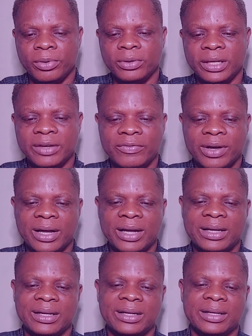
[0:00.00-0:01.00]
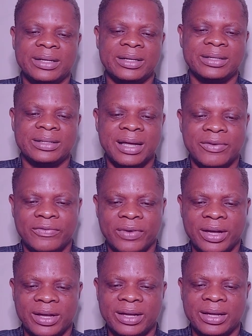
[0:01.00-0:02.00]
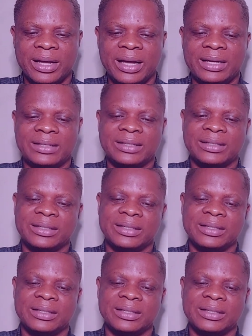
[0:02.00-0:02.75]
Bon Iver, Sampha, and